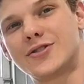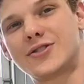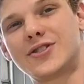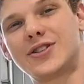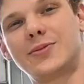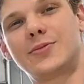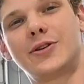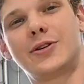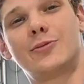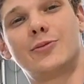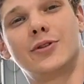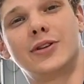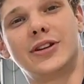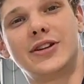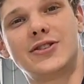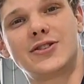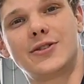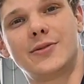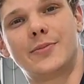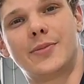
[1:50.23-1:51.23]
simply
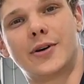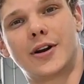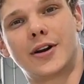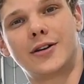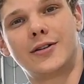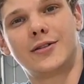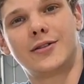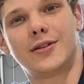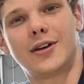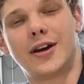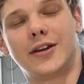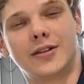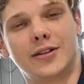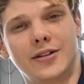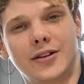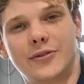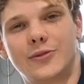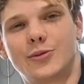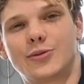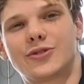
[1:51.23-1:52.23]
release the button and the
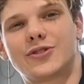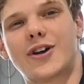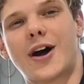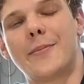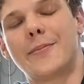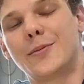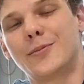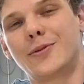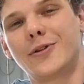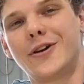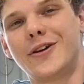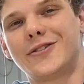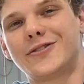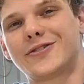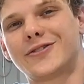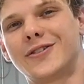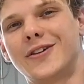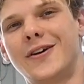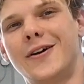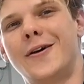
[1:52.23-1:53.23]
lift will stop in
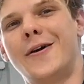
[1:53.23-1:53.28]
place.